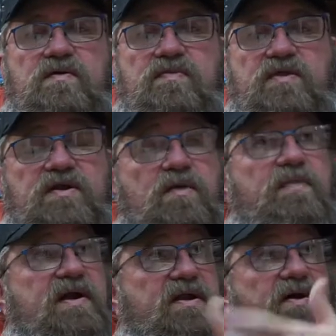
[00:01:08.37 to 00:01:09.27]
and
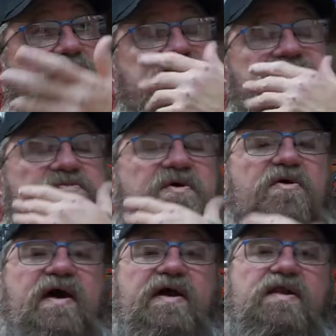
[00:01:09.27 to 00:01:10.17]
my dog
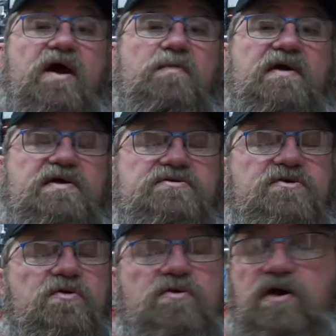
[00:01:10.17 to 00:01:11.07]
Sumo had knocked my
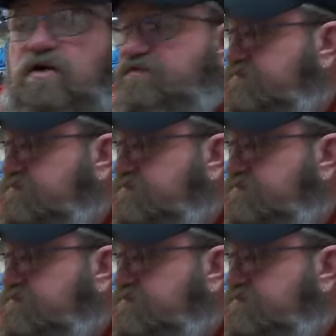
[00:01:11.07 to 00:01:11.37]
controller off,